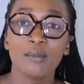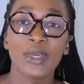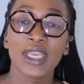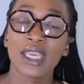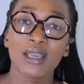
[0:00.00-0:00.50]

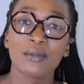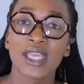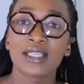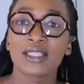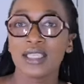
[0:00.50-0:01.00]
Pick a name
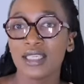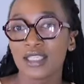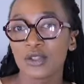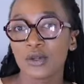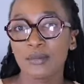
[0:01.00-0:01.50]
that is
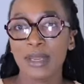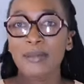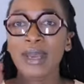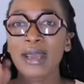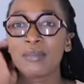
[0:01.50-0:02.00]
easy to
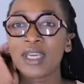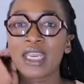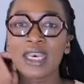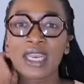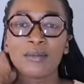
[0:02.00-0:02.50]
remember. Pick
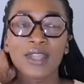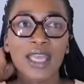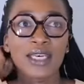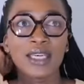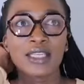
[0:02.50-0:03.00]
a name
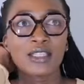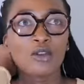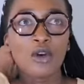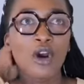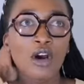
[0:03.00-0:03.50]
that is
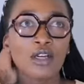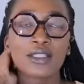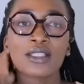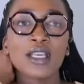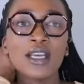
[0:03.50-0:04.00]

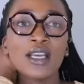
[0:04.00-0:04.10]
not